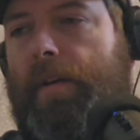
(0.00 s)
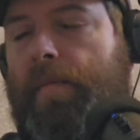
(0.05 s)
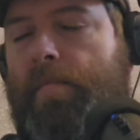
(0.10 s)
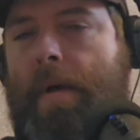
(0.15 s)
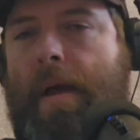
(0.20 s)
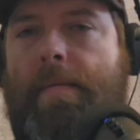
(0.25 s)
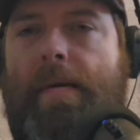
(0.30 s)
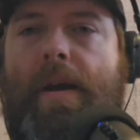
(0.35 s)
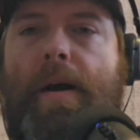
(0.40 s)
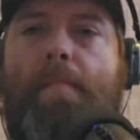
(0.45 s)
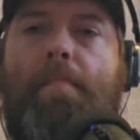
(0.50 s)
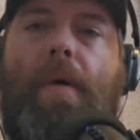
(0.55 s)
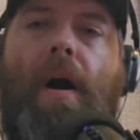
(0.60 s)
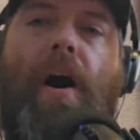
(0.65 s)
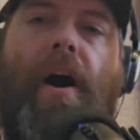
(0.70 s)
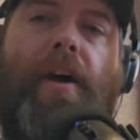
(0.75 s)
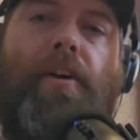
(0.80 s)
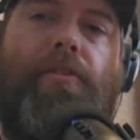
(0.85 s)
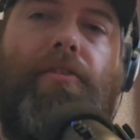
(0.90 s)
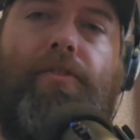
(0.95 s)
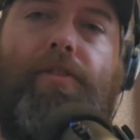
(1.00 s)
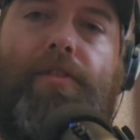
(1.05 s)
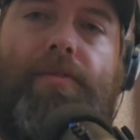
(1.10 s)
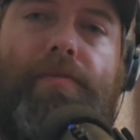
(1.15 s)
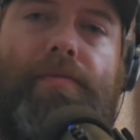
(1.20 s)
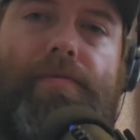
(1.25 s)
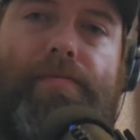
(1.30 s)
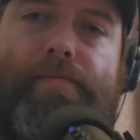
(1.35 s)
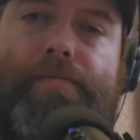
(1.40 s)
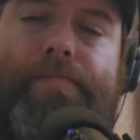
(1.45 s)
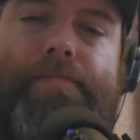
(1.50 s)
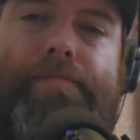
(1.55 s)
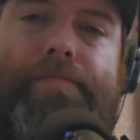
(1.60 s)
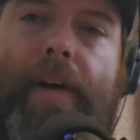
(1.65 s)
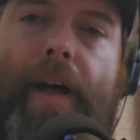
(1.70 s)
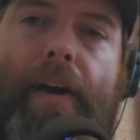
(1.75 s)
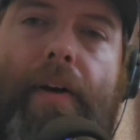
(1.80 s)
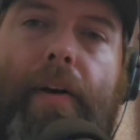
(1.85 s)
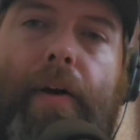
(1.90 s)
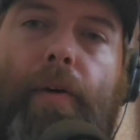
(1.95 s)
Maybe I'm biased.
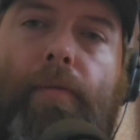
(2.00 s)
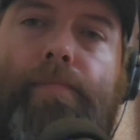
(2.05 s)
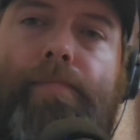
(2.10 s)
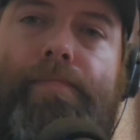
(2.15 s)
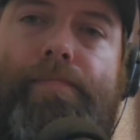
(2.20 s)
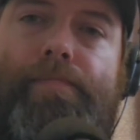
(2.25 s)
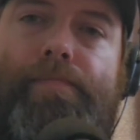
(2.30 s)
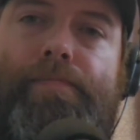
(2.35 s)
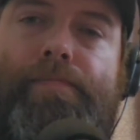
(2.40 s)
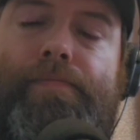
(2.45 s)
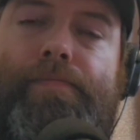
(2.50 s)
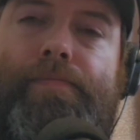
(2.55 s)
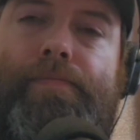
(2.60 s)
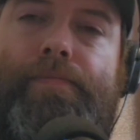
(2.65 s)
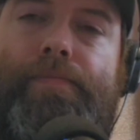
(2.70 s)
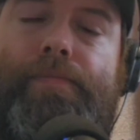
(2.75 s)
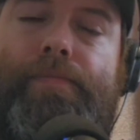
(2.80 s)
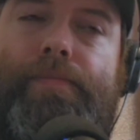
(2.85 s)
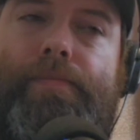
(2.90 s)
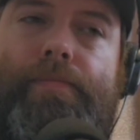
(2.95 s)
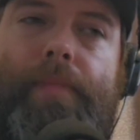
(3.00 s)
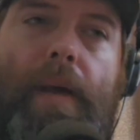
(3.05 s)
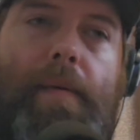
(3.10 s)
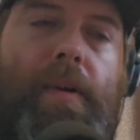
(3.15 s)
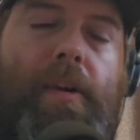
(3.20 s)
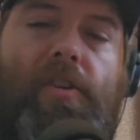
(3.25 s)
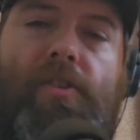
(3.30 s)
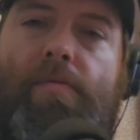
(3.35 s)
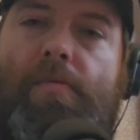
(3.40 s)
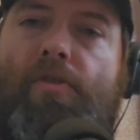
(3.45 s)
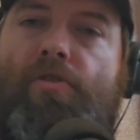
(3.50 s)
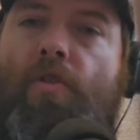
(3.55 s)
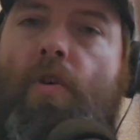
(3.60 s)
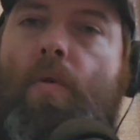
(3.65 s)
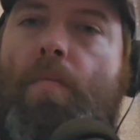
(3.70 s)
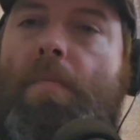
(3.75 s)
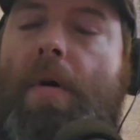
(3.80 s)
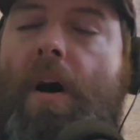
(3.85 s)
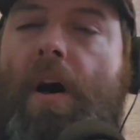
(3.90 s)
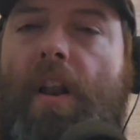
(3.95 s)
I don't know. Maybe because I'm a
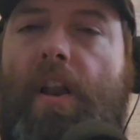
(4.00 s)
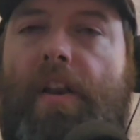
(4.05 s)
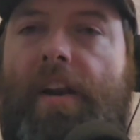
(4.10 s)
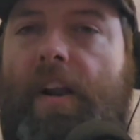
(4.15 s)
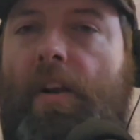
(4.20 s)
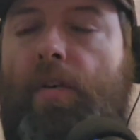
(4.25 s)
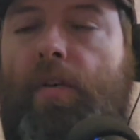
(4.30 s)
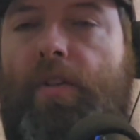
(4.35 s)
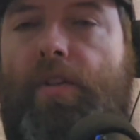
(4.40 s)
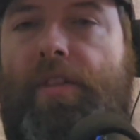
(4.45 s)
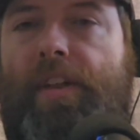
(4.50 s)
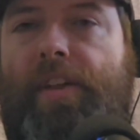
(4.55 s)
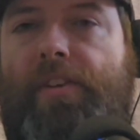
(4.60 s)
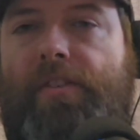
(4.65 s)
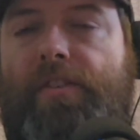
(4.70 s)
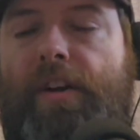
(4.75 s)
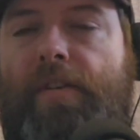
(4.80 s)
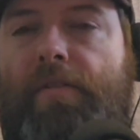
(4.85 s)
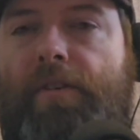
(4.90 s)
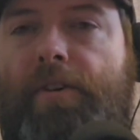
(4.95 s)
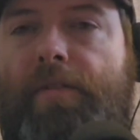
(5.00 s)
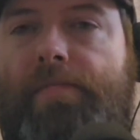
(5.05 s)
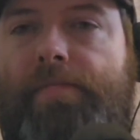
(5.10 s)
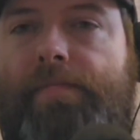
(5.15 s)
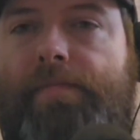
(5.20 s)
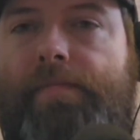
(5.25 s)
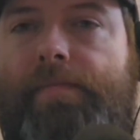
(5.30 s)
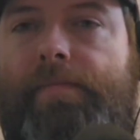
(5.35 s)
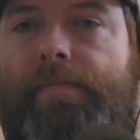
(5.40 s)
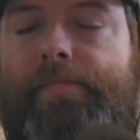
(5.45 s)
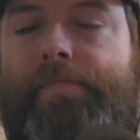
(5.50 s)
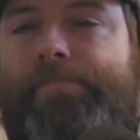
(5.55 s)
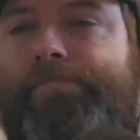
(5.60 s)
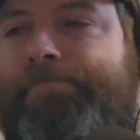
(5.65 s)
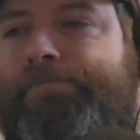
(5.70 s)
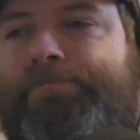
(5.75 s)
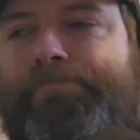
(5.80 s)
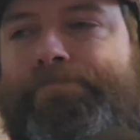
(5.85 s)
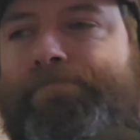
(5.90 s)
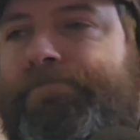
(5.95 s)
drone pilot, I look at things different.
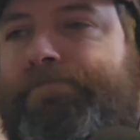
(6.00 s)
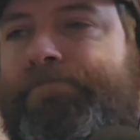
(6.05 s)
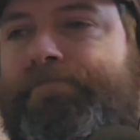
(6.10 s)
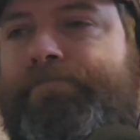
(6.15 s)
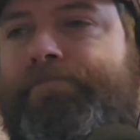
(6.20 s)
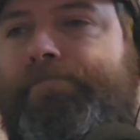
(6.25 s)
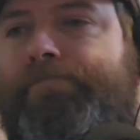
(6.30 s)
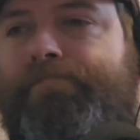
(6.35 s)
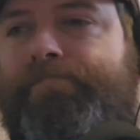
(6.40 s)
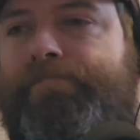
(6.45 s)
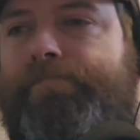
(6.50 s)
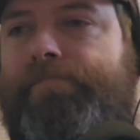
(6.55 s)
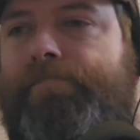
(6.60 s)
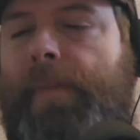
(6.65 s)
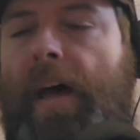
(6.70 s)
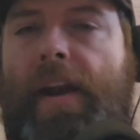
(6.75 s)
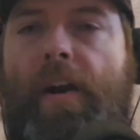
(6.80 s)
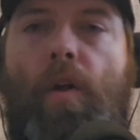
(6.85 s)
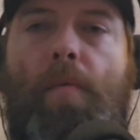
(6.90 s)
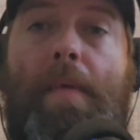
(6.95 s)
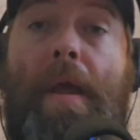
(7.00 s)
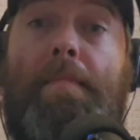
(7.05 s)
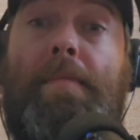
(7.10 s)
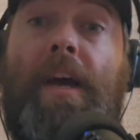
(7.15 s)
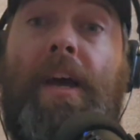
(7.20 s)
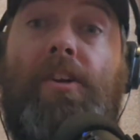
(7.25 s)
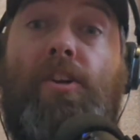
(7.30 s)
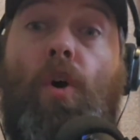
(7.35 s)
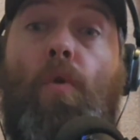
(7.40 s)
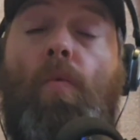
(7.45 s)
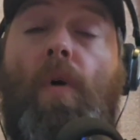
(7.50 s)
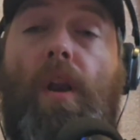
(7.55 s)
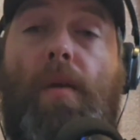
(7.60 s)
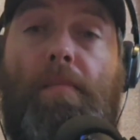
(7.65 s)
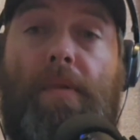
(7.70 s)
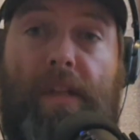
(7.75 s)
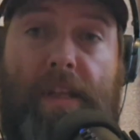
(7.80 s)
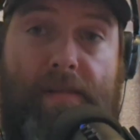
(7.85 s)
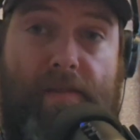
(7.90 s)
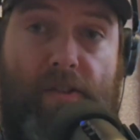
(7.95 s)
I don't know. Maybe I don't want to
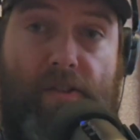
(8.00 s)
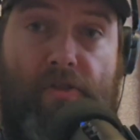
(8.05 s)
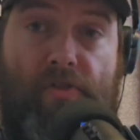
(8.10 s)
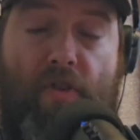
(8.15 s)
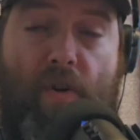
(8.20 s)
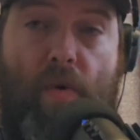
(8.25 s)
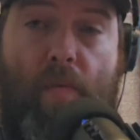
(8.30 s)
believe it's a drone.